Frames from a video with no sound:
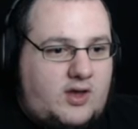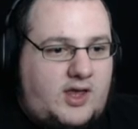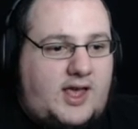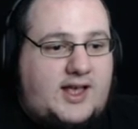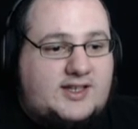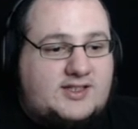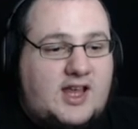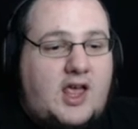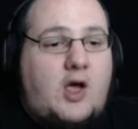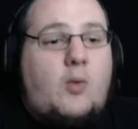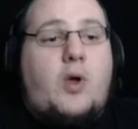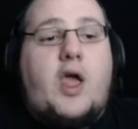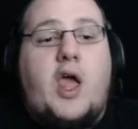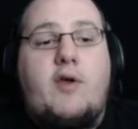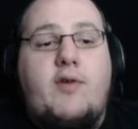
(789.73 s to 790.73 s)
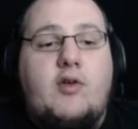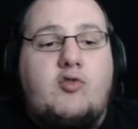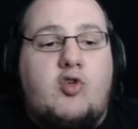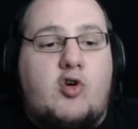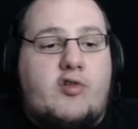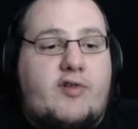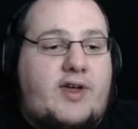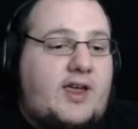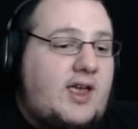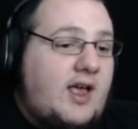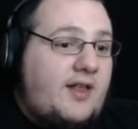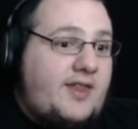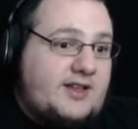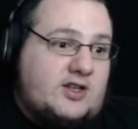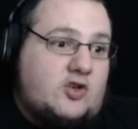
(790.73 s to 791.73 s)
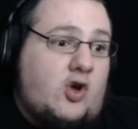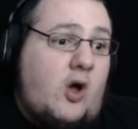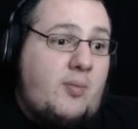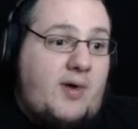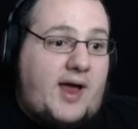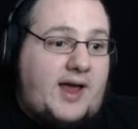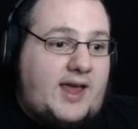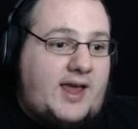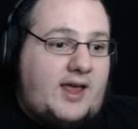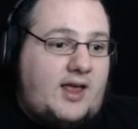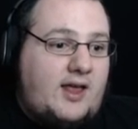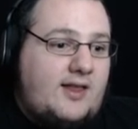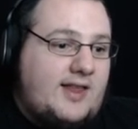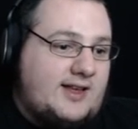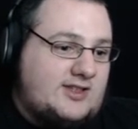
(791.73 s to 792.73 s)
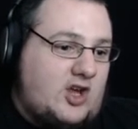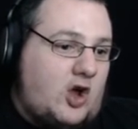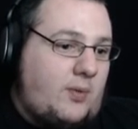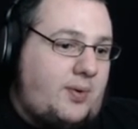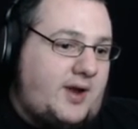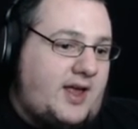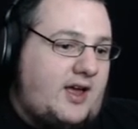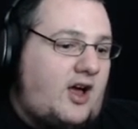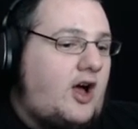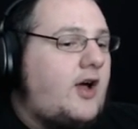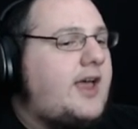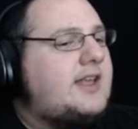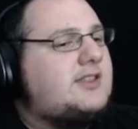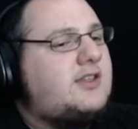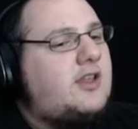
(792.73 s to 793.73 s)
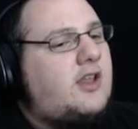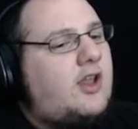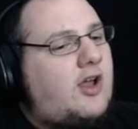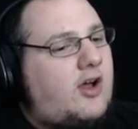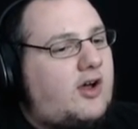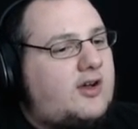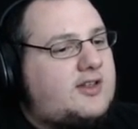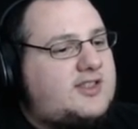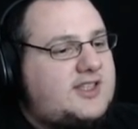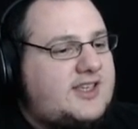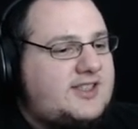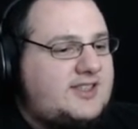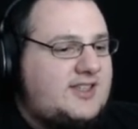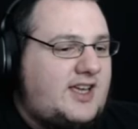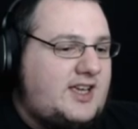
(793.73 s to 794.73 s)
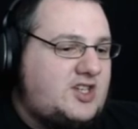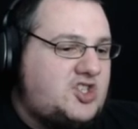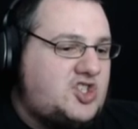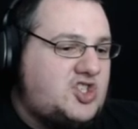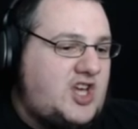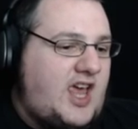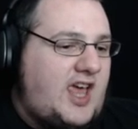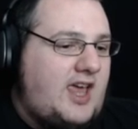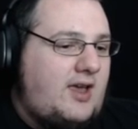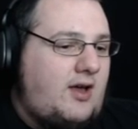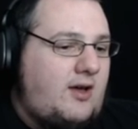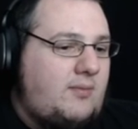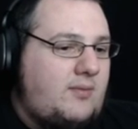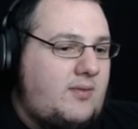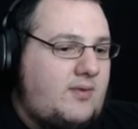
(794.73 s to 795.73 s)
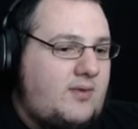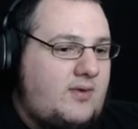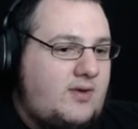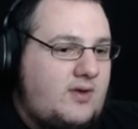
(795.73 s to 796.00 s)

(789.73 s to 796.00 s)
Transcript: Yes, we're hearing roaring. There's a door banging. Let's open it. Oh, it's locked. Isn't that a shame?